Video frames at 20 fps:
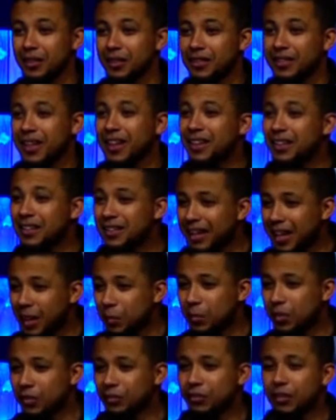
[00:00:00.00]
taken
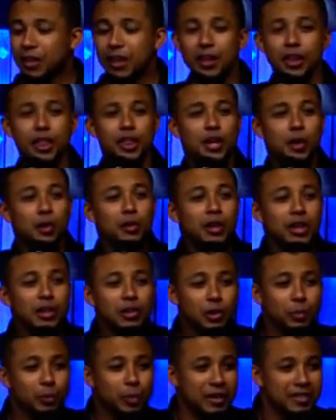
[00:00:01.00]
captive, thrown
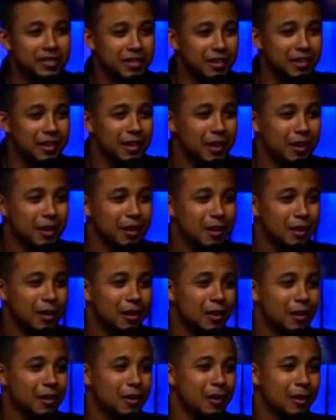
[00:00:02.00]
into prison,
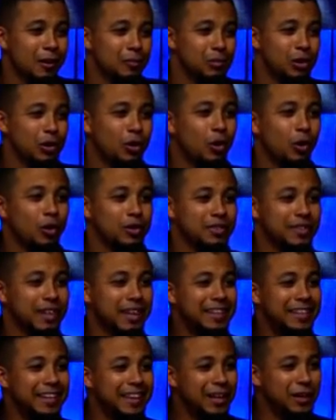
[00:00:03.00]
because they
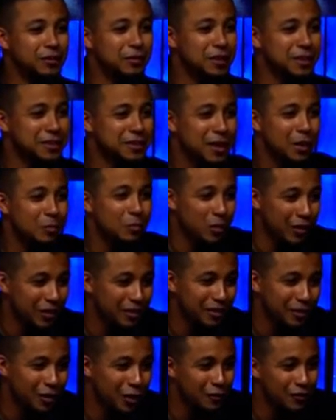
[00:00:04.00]
delivered someone
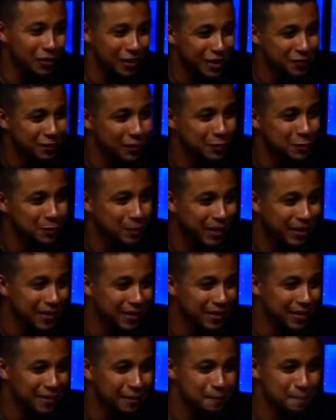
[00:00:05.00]
of an evil spirit.
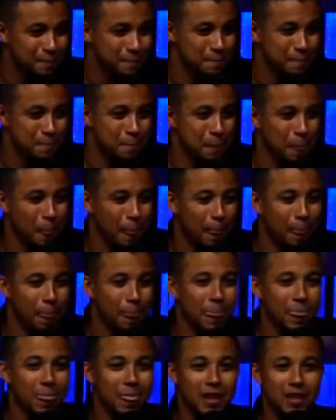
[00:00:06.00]

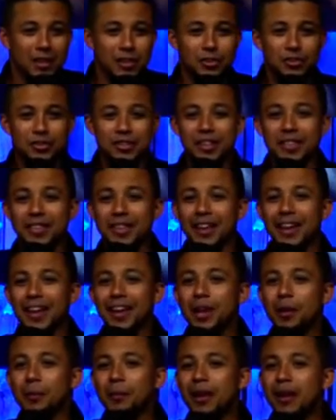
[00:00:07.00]
You see, the
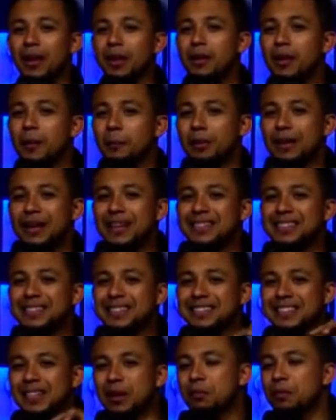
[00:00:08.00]
enemy places
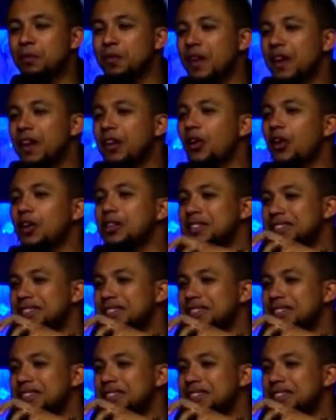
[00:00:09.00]
something on